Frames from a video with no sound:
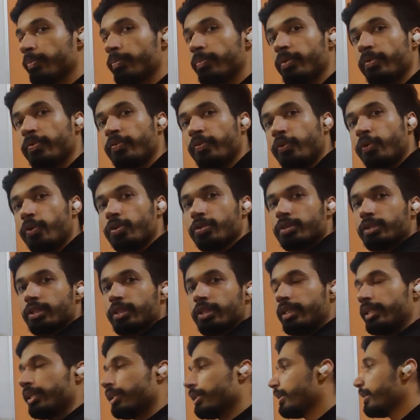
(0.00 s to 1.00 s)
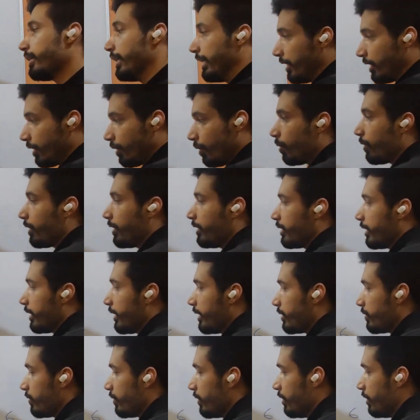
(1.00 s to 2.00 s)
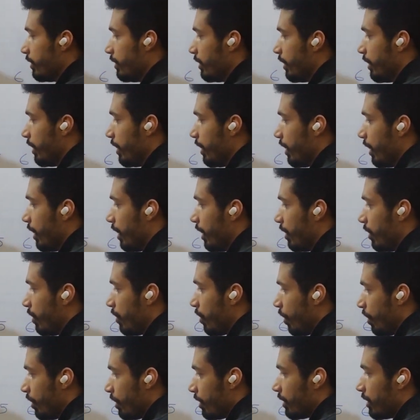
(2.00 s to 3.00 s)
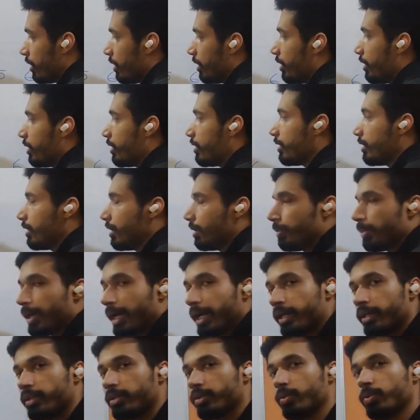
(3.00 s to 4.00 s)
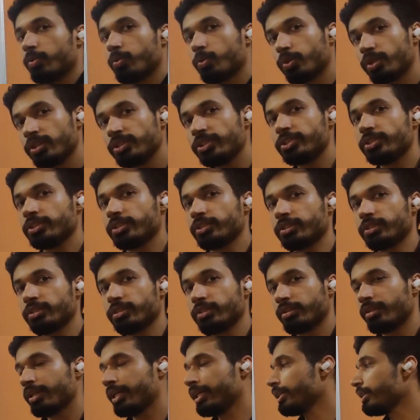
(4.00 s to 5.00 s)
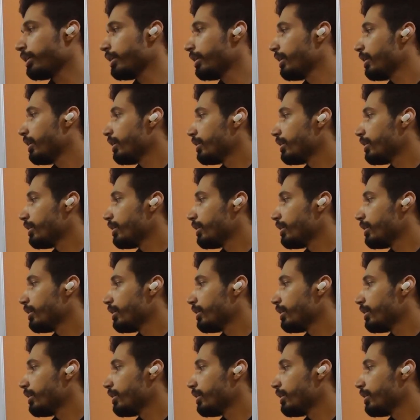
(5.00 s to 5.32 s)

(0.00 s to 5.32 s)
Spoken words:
before 3 and including 3 as well are not the bad version, right?